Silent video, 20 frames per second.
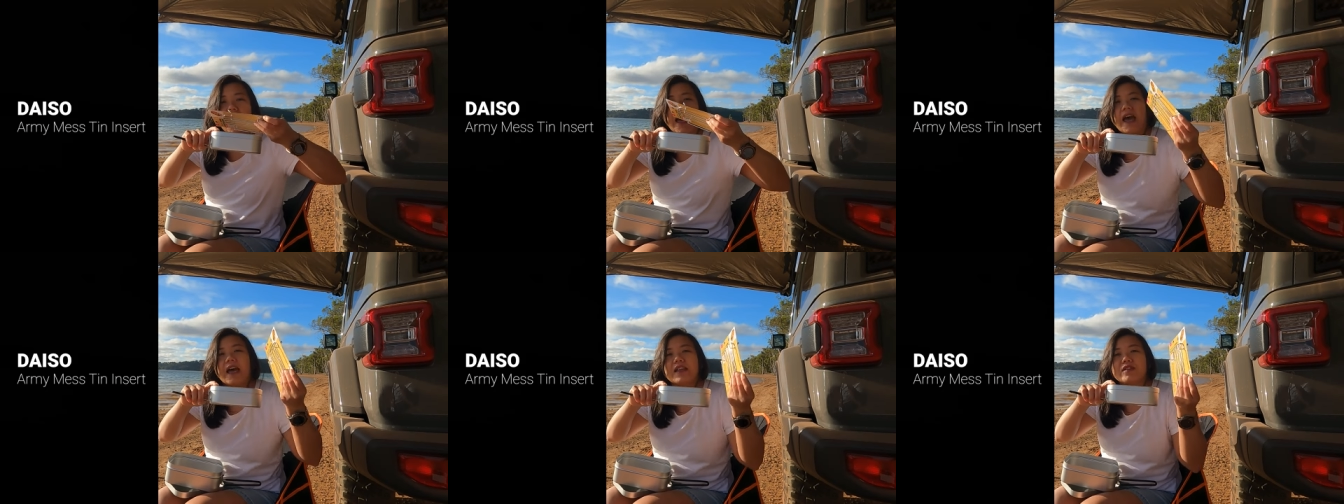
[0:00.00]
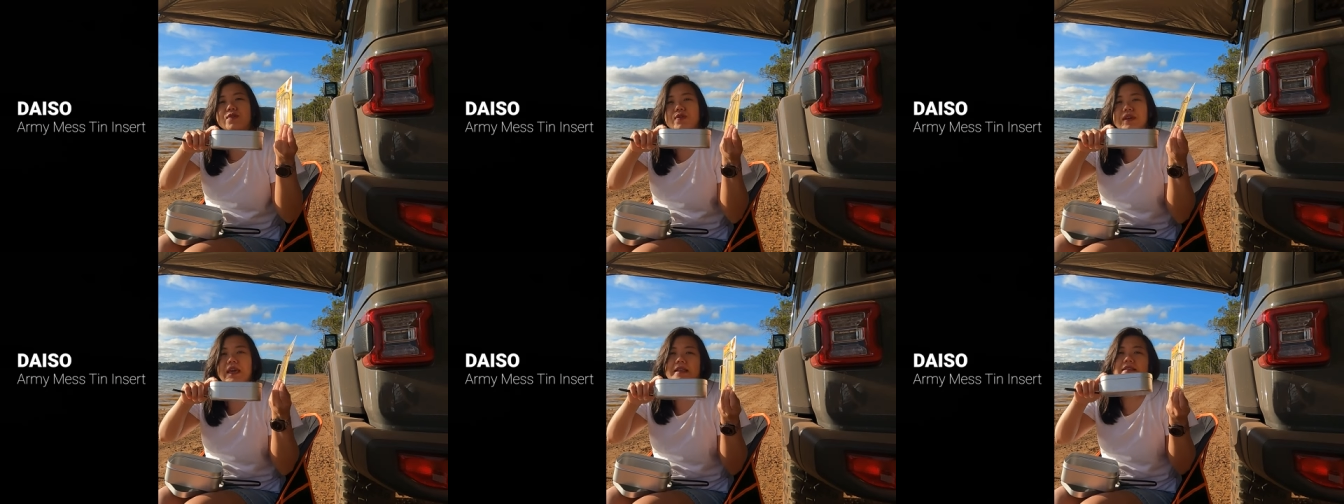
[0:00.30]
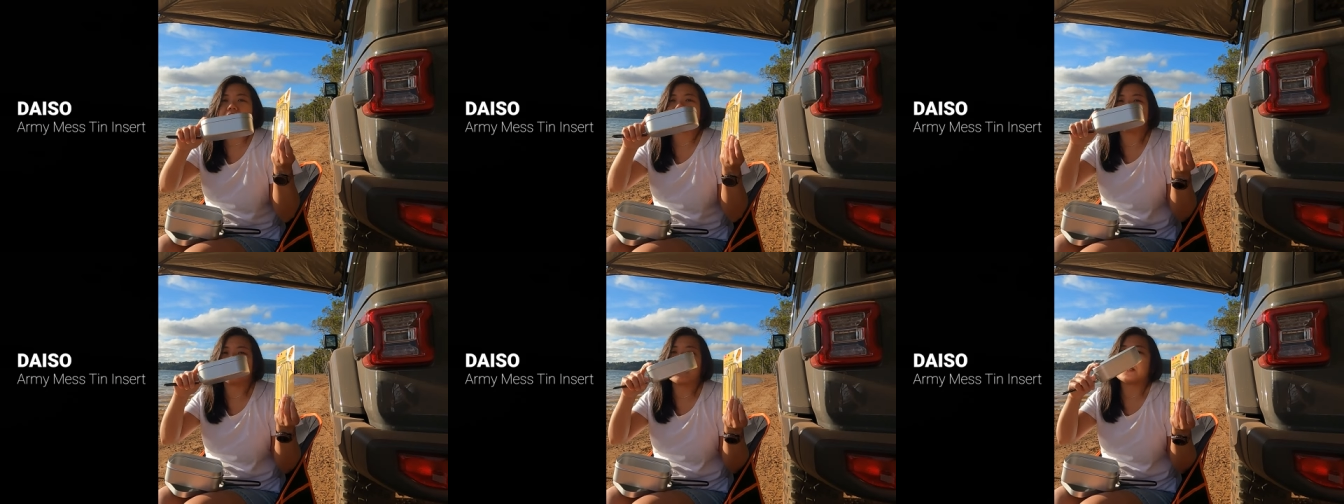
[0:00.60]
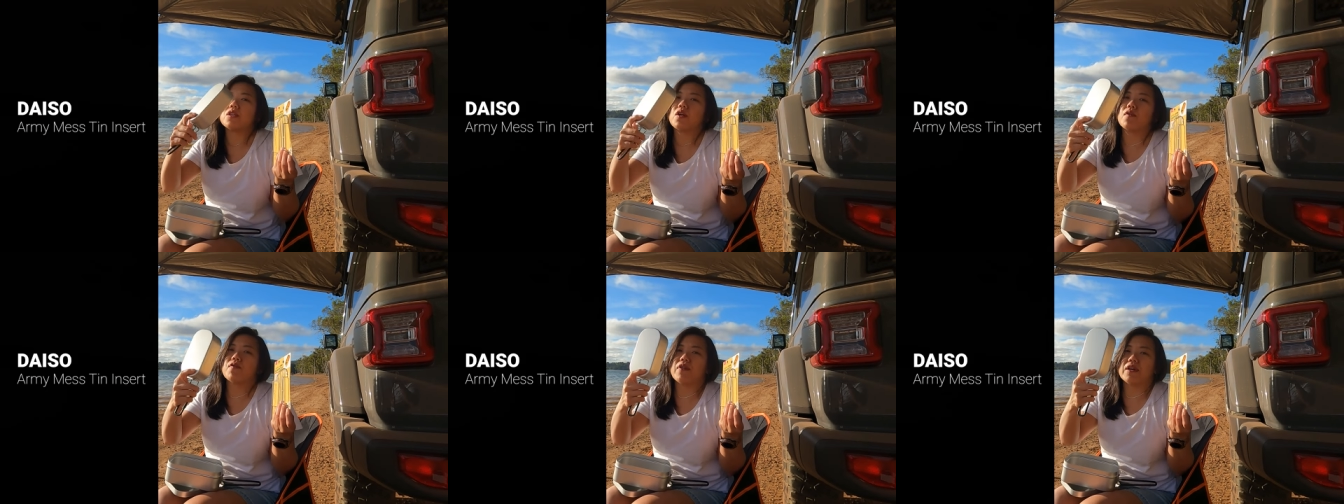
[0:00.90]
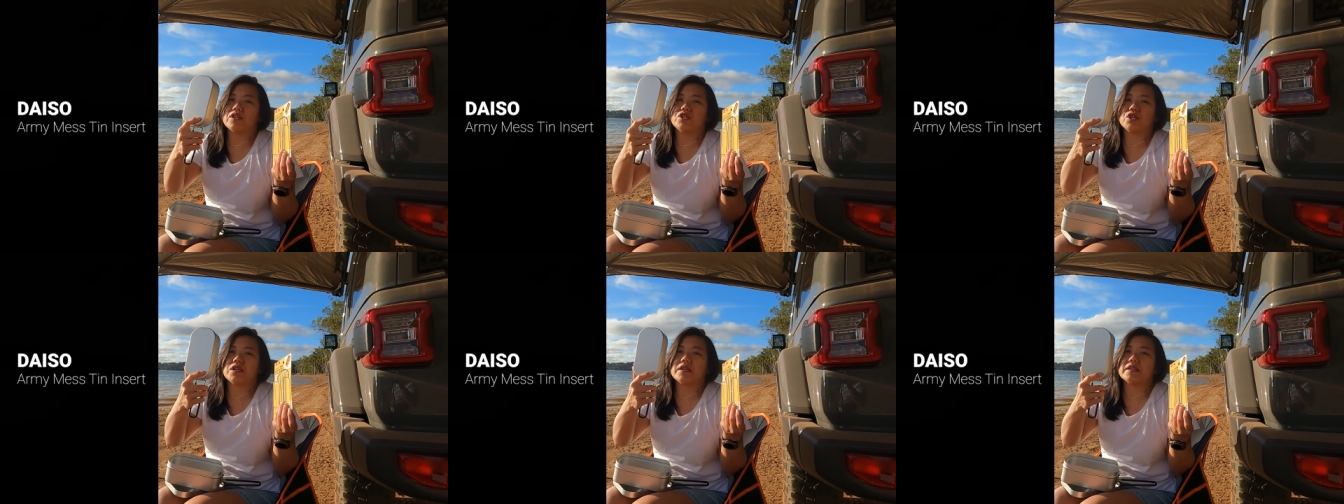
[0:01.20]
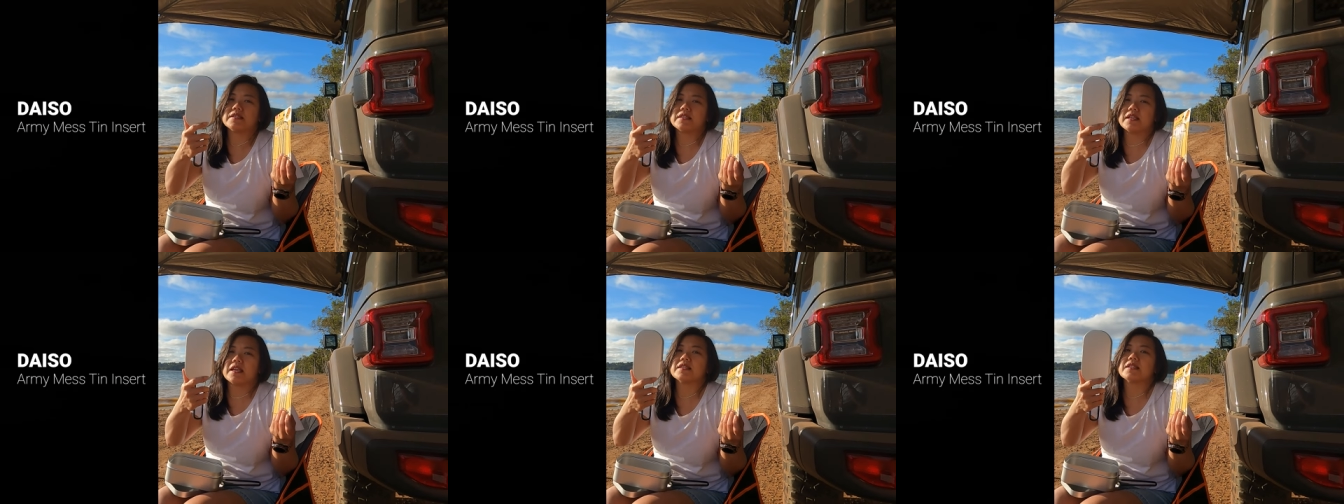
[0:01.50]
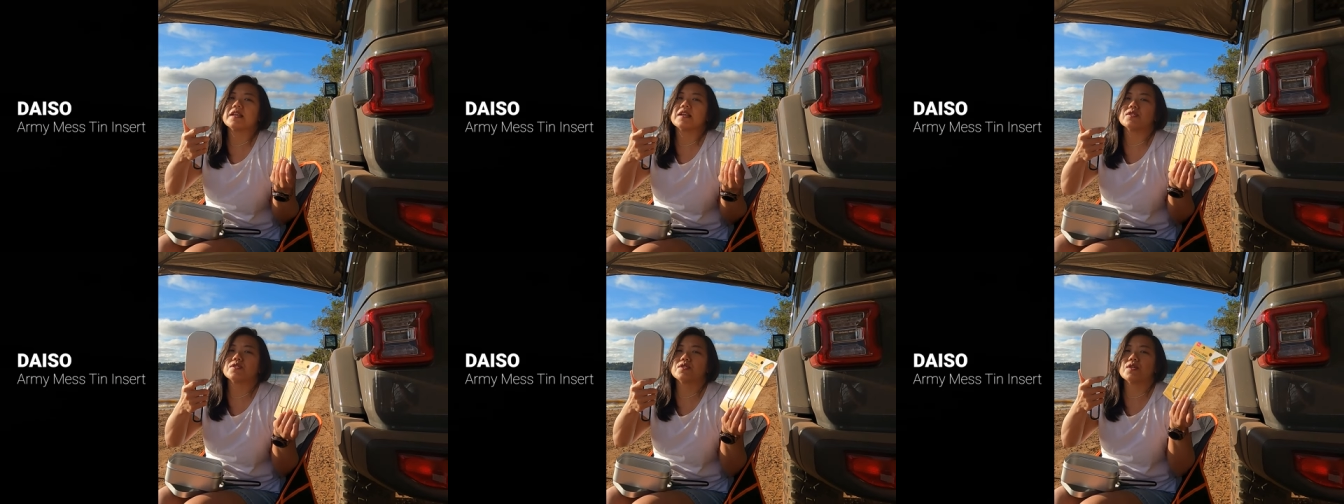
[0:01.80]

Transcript: and you can steam your veggies in it.